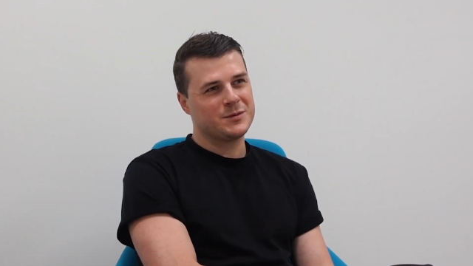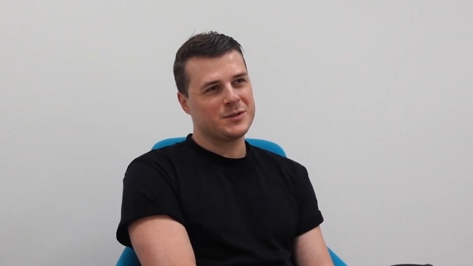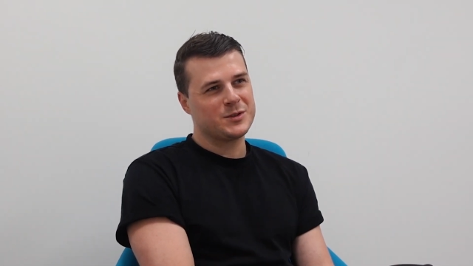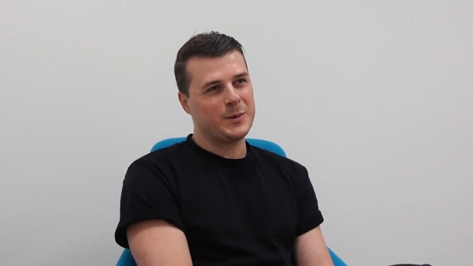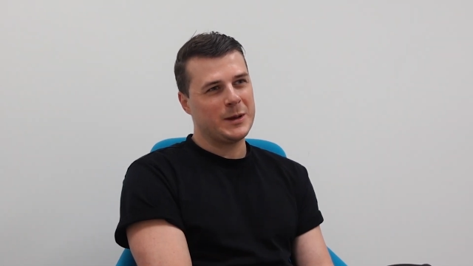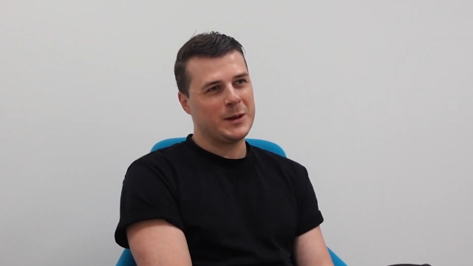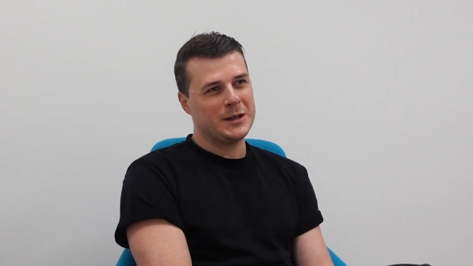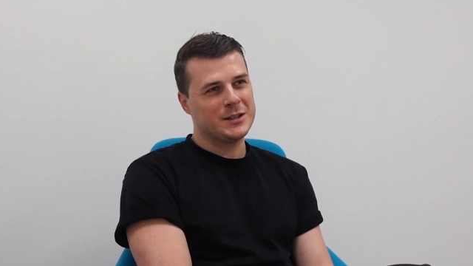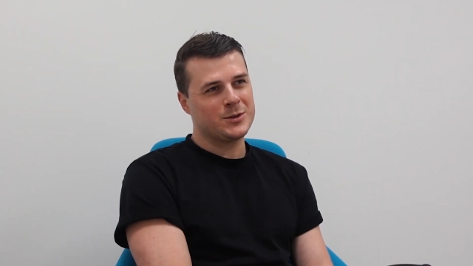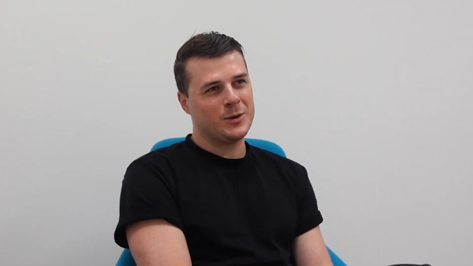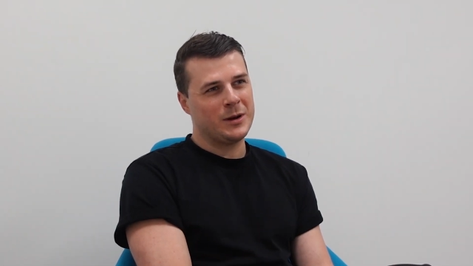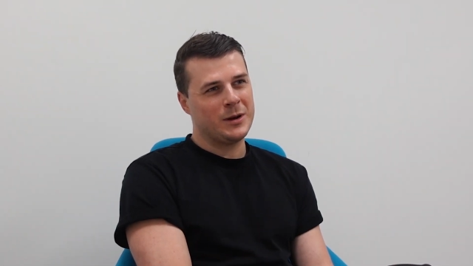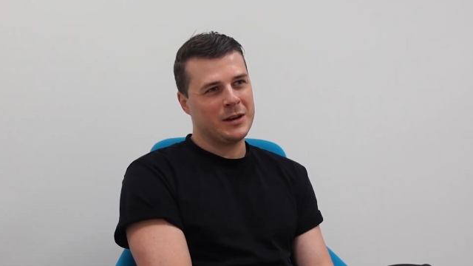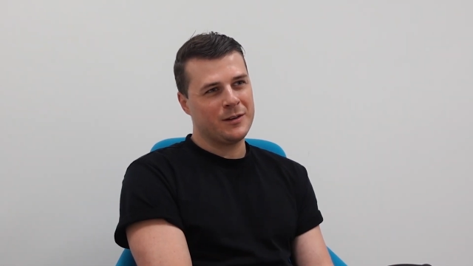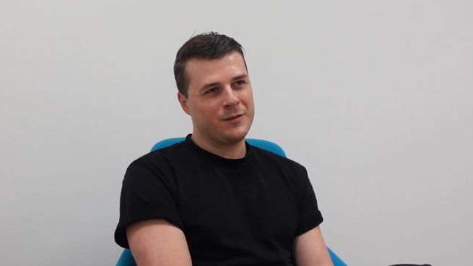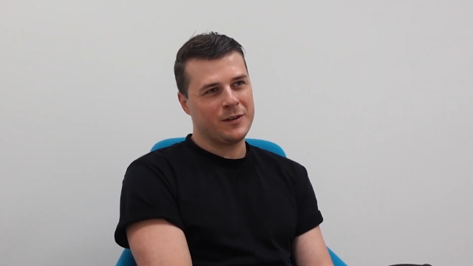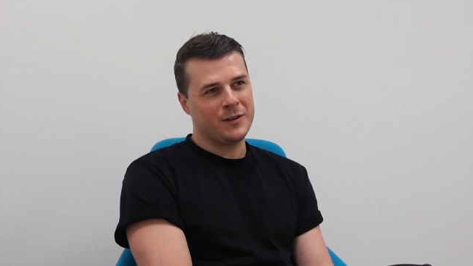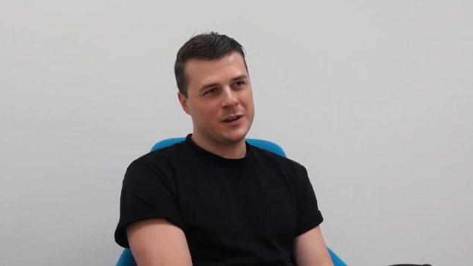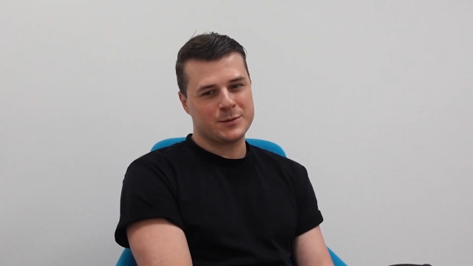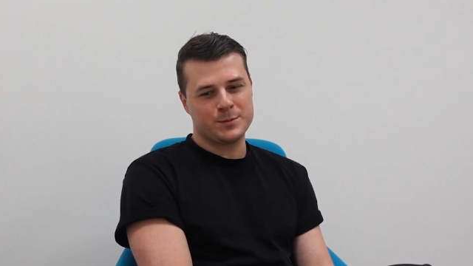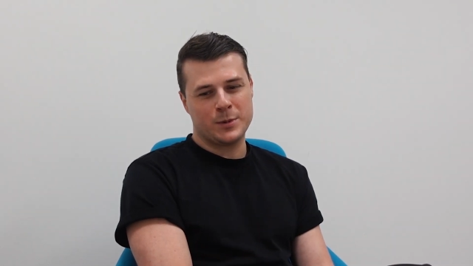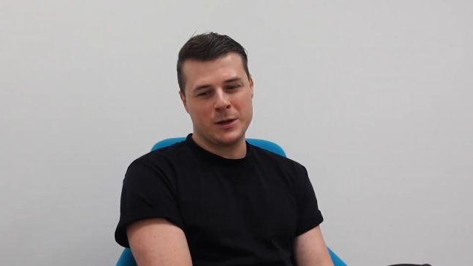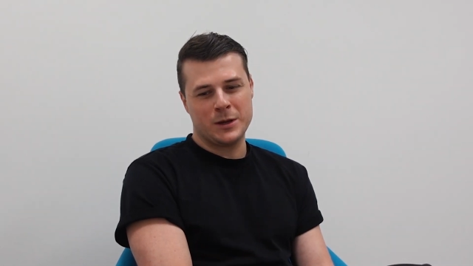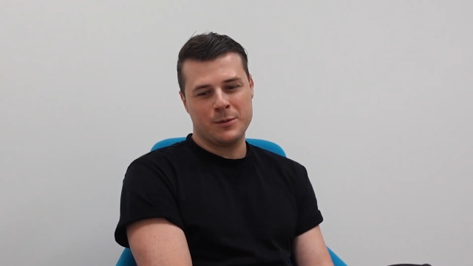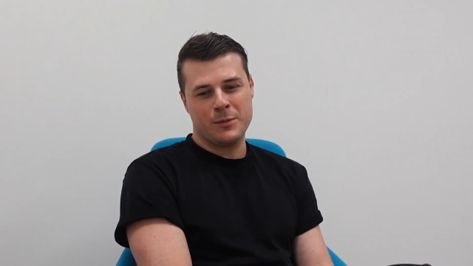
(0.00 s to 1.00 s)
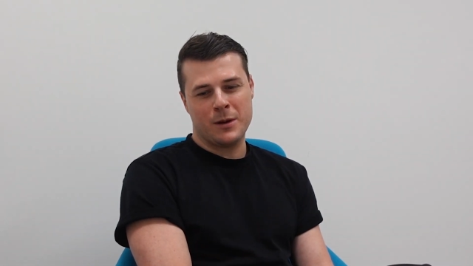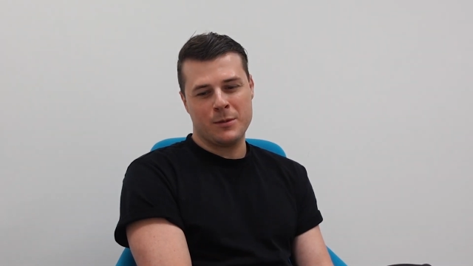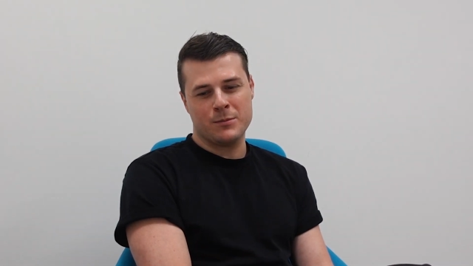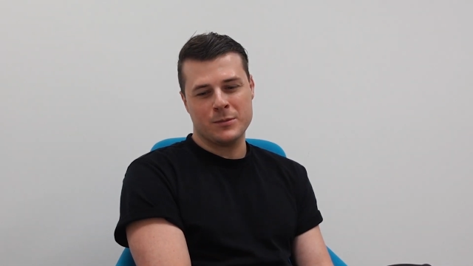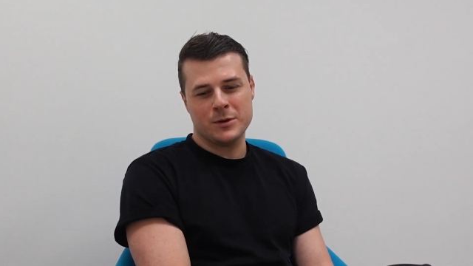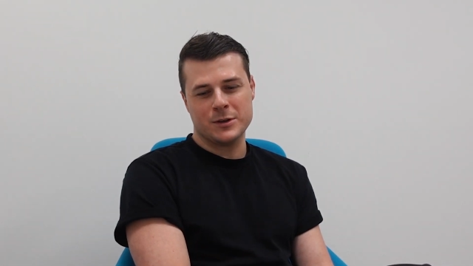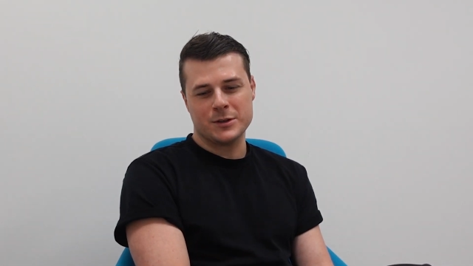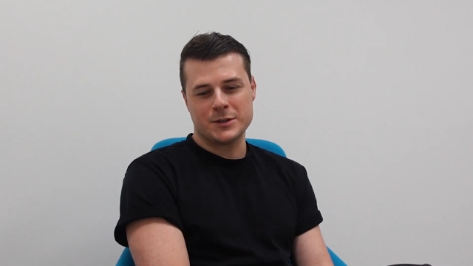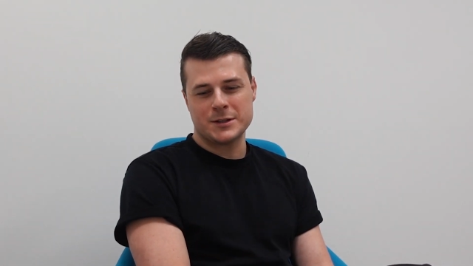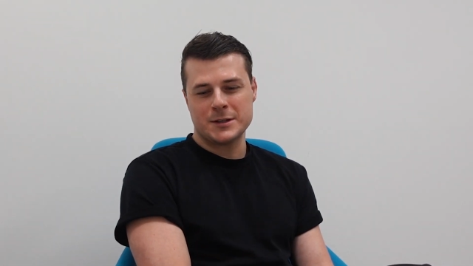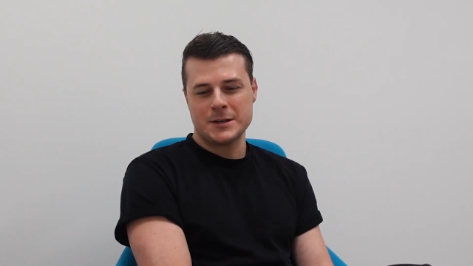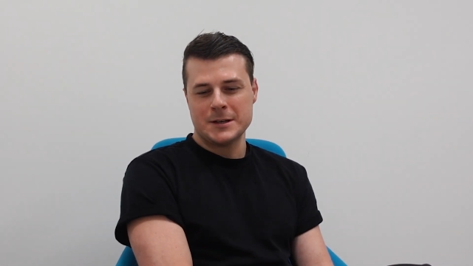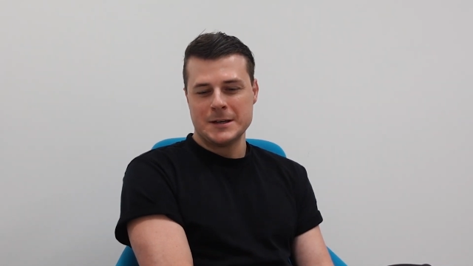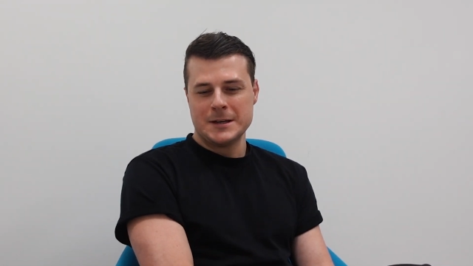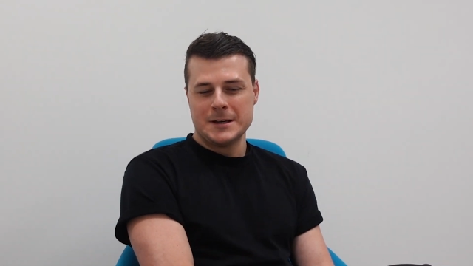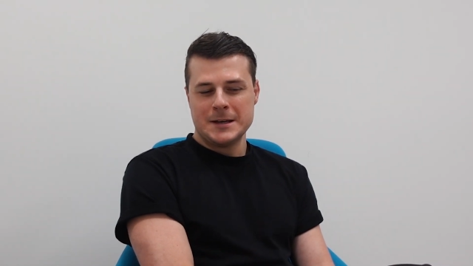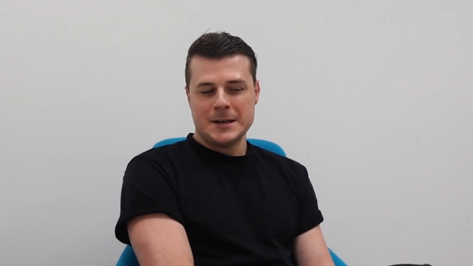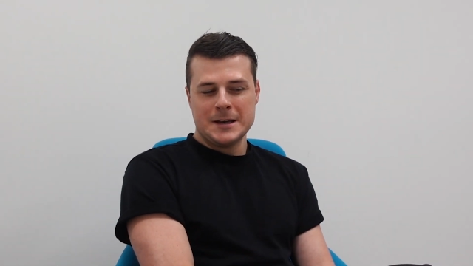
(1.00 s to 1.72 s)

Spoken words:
speak to NFSP members.